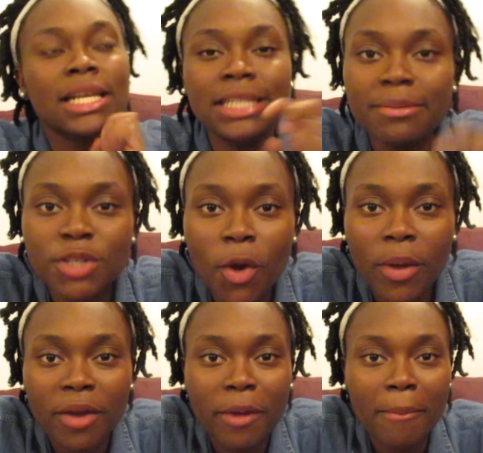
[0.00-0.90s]

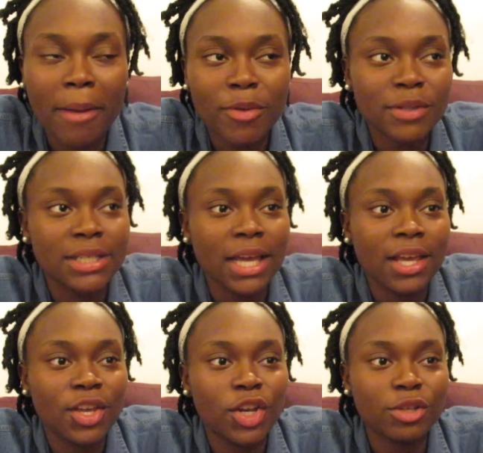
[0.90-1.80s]
tiptoey around my
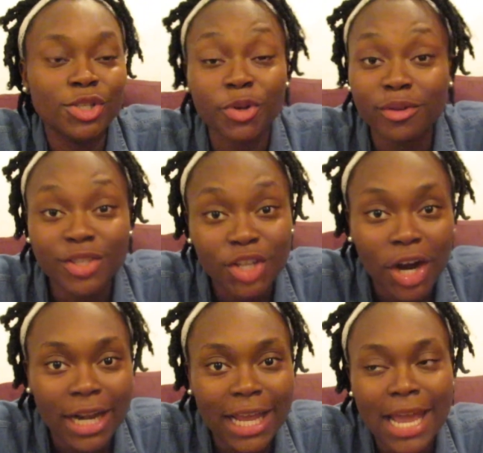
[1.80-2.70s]
music, you know, sort of
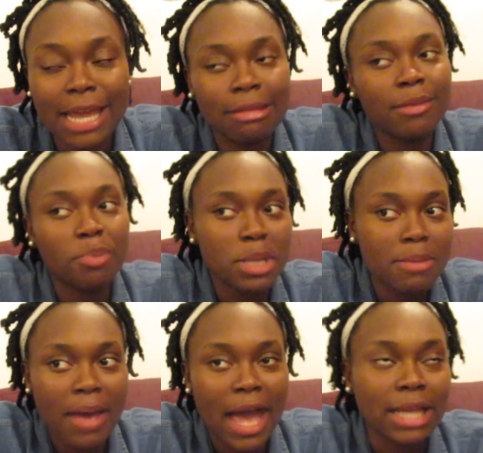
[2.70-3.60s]
starting and then
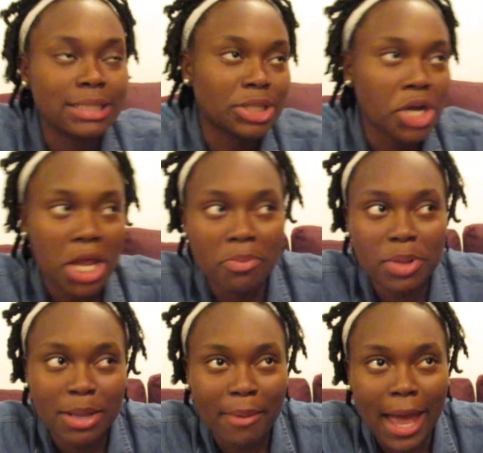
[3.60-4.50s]
pulling back, and starting and
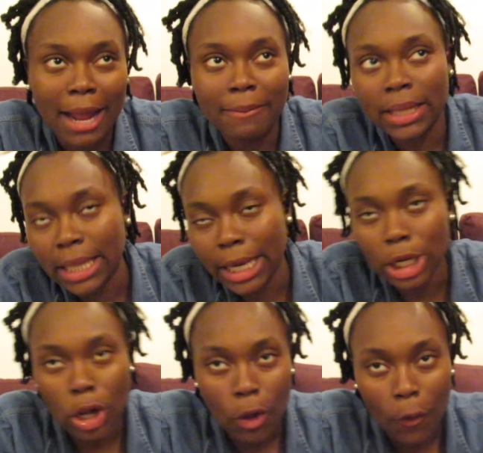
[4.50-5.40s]
pulling back, and being like,
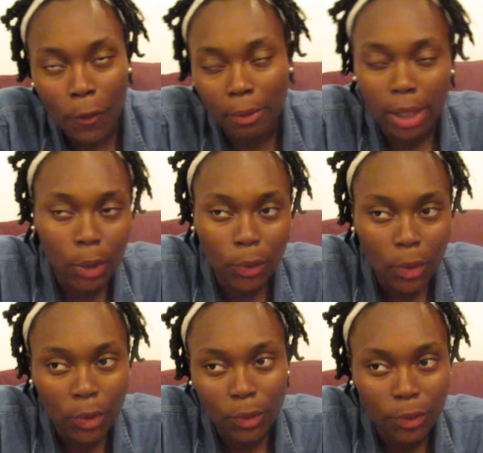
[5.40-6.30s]

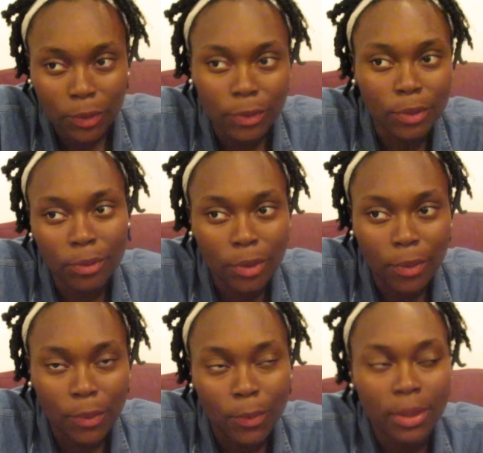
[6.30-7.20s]

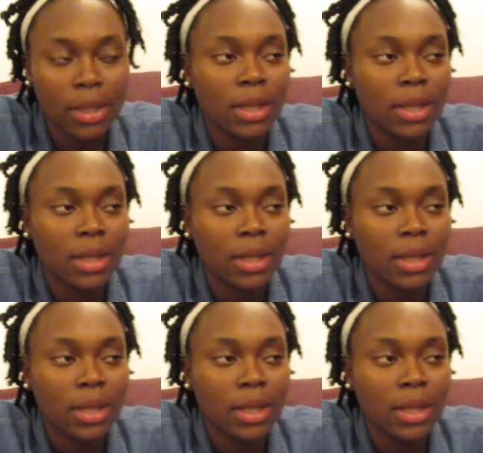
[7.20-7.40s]
no,